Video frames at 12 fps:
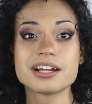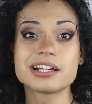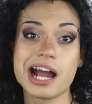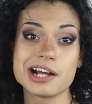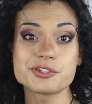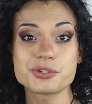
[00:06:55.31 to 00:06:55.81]

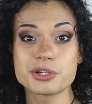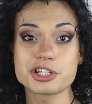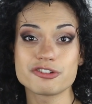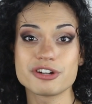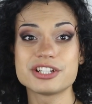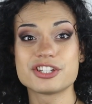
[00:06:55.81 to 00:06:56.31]
Contour
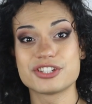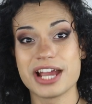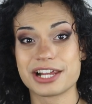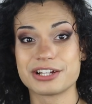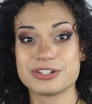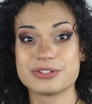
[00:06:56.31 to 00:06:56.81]
creates
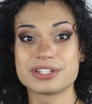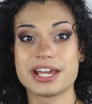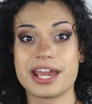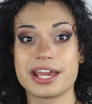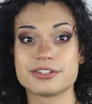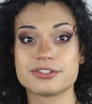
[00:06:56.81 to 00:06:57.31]
shadows
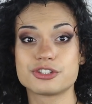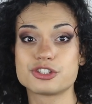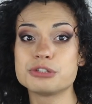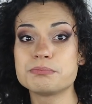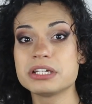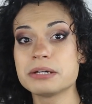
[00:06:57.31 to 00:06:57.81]
and
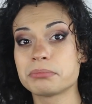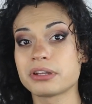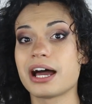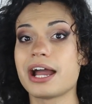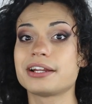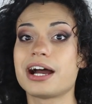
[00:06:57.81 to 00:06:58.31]
should be
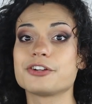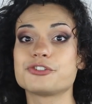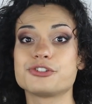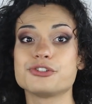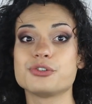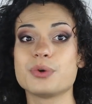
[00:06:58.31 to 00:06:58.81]
applied
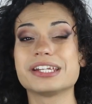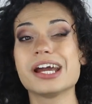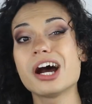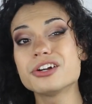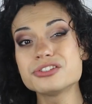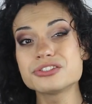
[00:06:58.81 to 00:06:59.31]
onto and
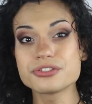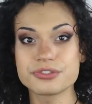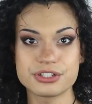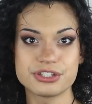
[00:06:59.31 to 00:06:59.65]
under the